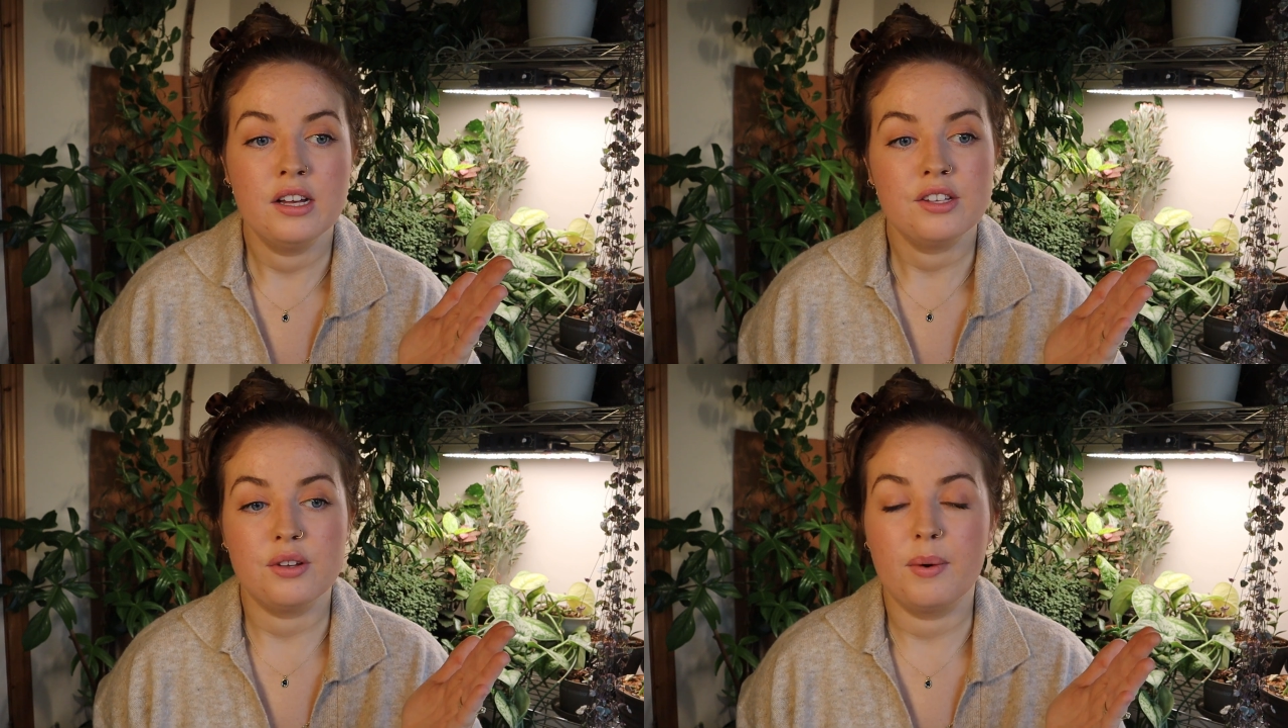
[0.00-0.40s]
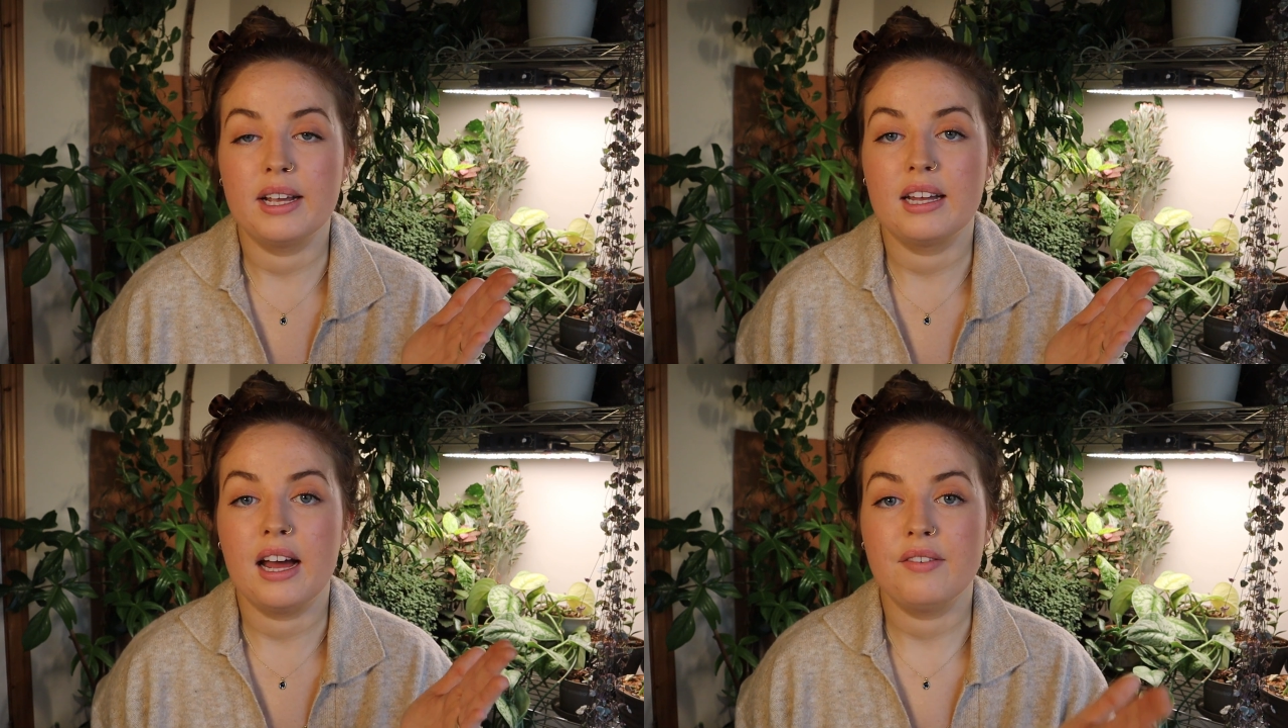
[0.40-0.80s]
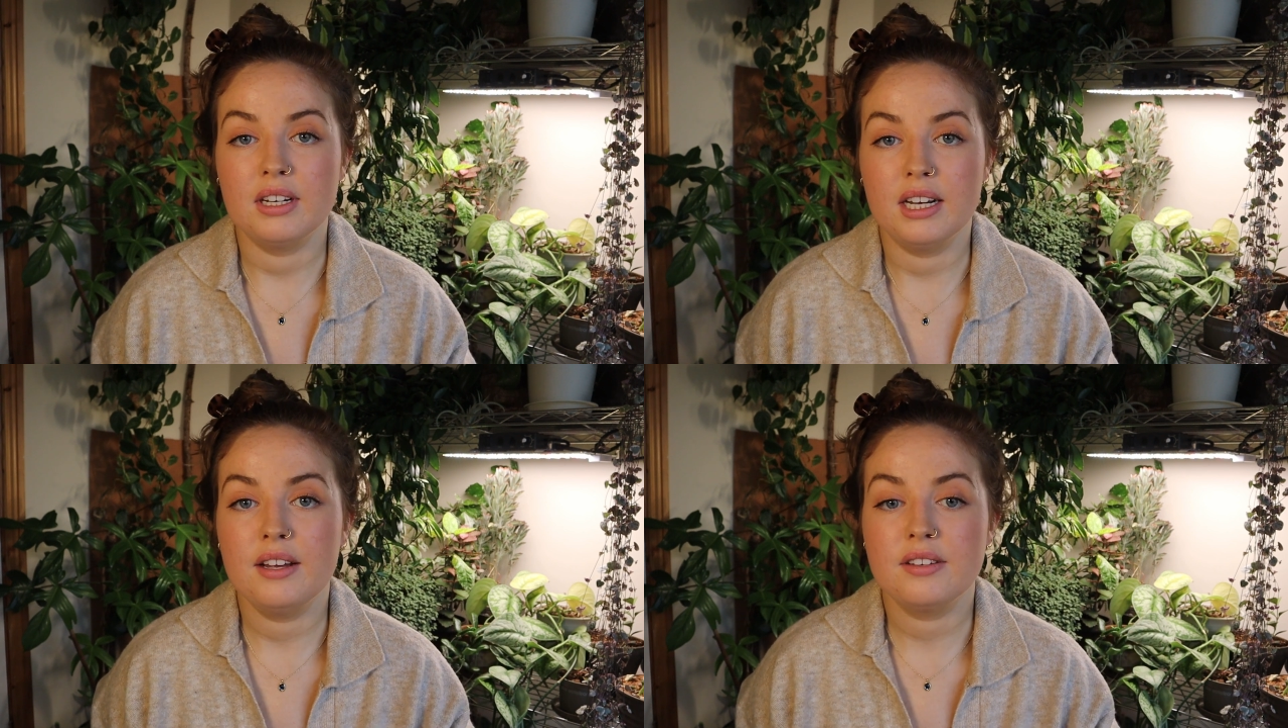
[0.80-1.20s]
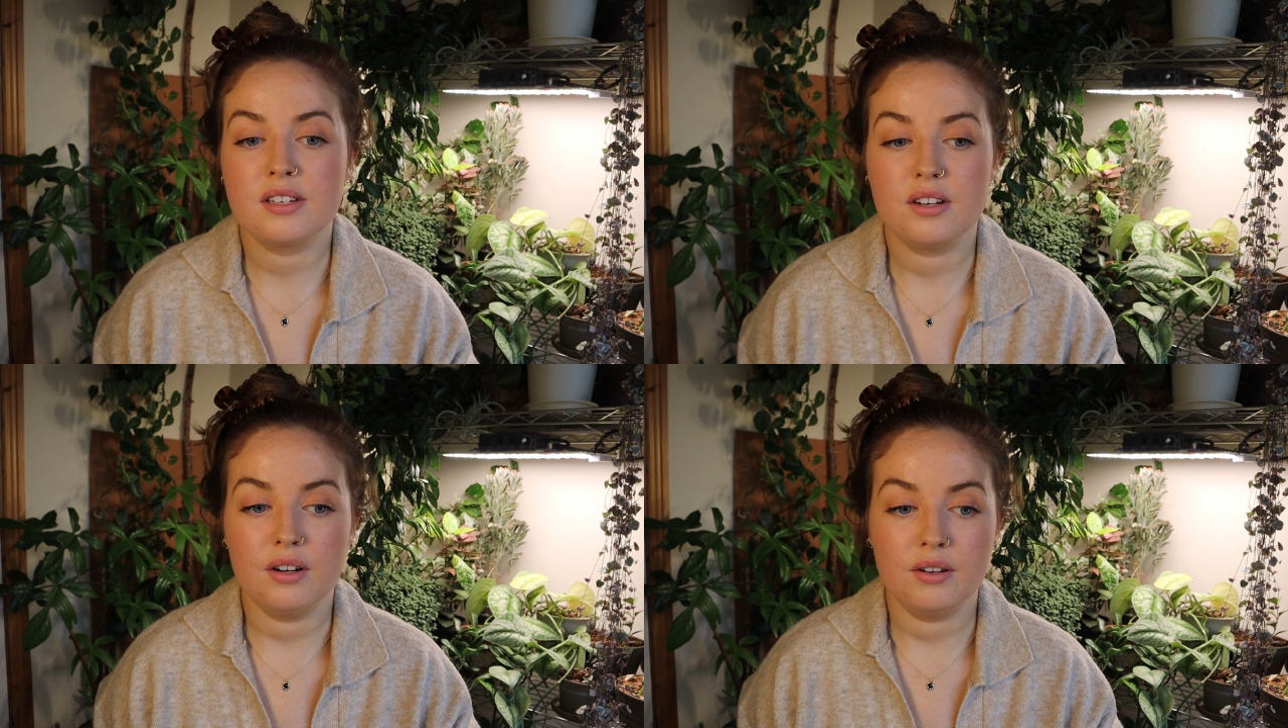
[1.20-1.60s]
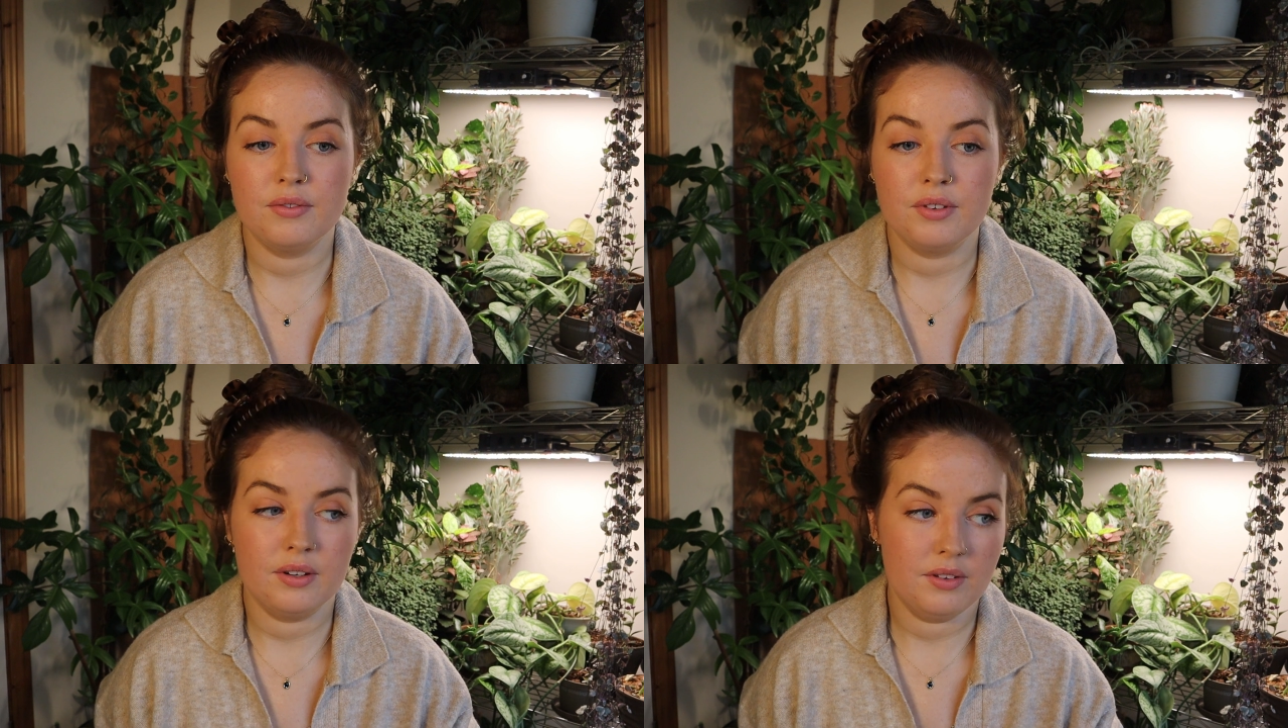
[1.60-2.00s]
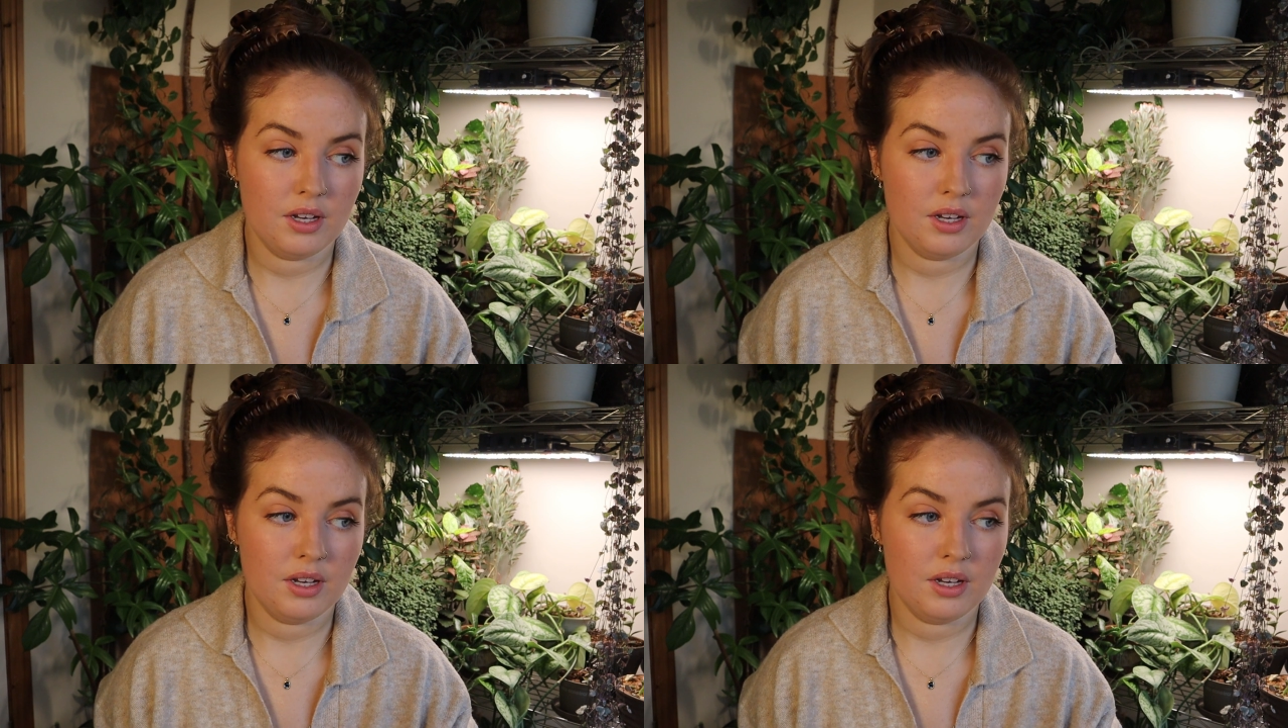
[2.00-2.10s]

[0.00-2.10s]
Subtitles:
So I can have a list of,